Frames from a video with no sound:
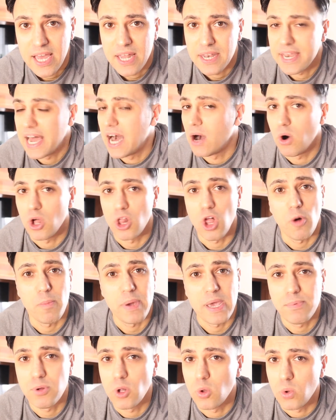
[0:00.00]
Now, a lot of
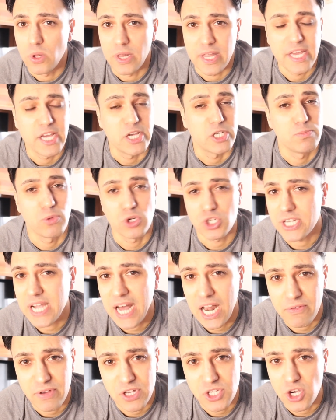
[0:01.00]
people will eat as much
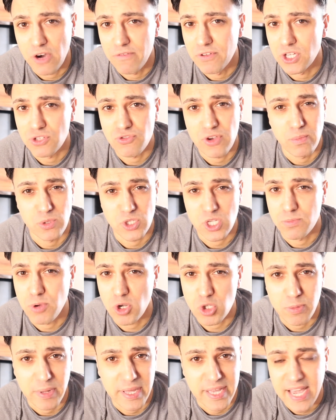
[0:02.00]
calories over those 3 months as
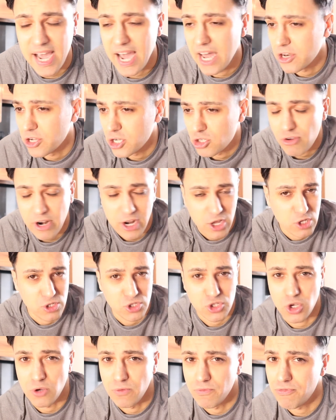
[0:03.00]
possibly can. You're trying to
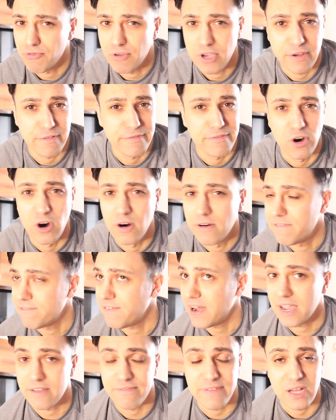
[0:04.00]
consume 3, 4,
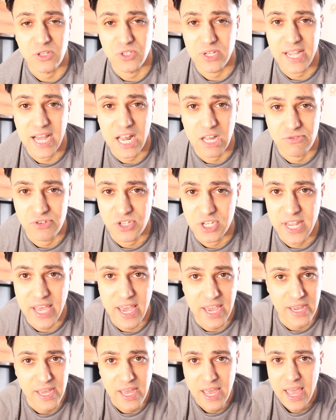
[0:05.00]
5,000 calories a
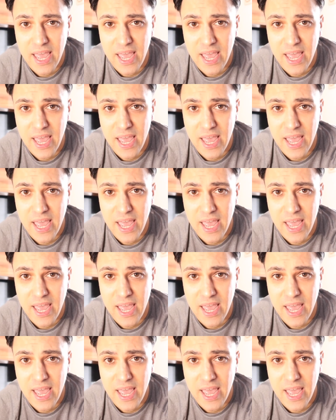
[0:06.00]
day,